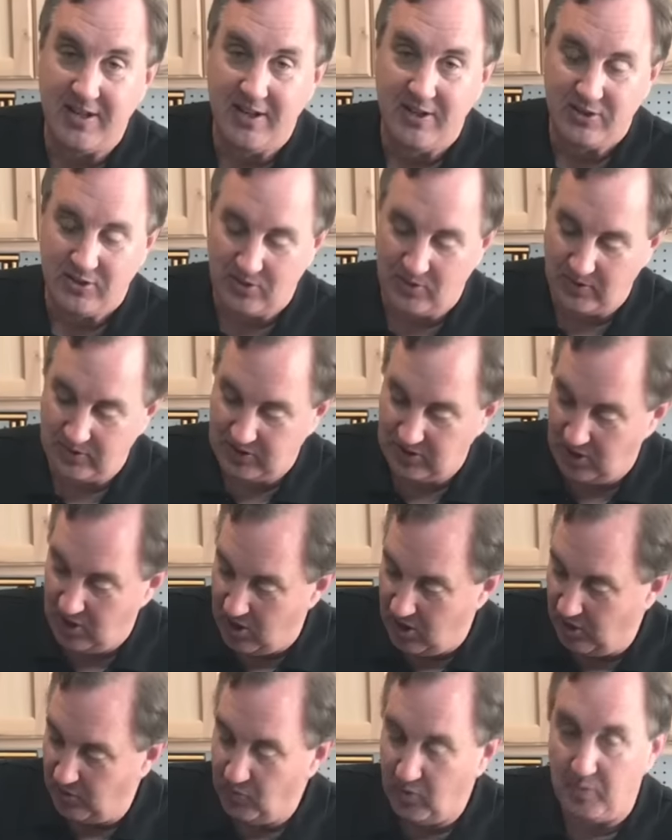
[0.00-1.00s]
So it's an
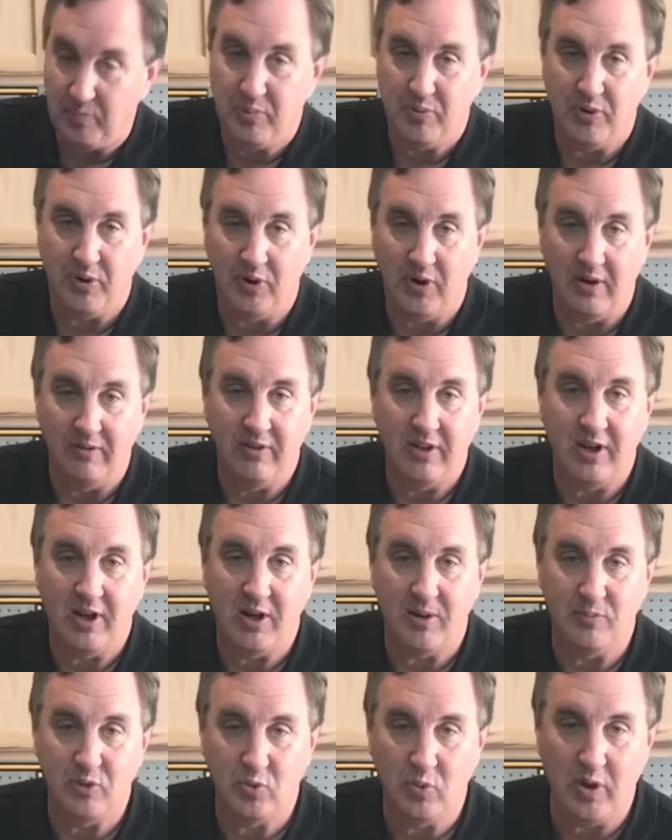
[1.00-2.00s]
all-in-one printer. Everything
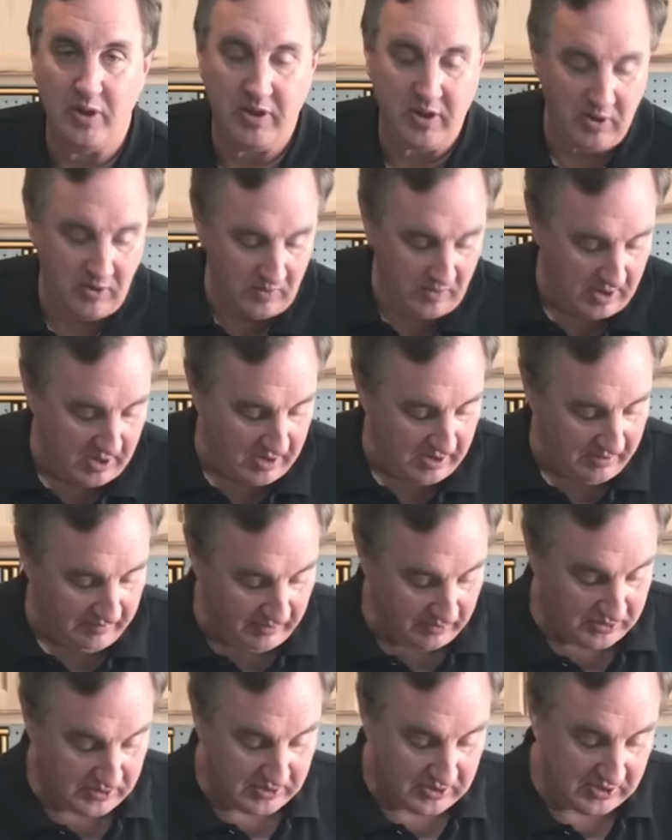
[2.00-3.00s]
comes with you
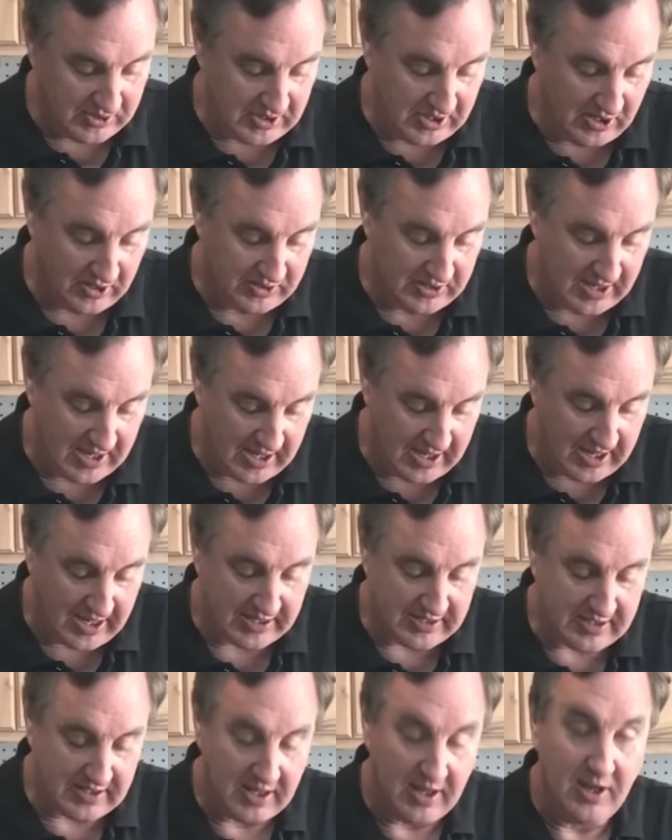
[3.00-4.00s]
versus the
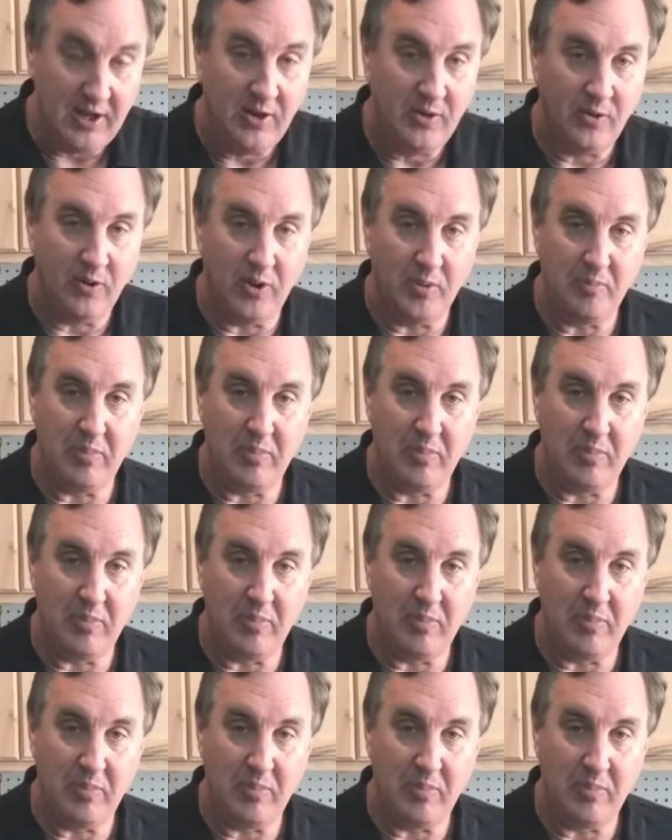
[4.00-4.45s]
CR10S where the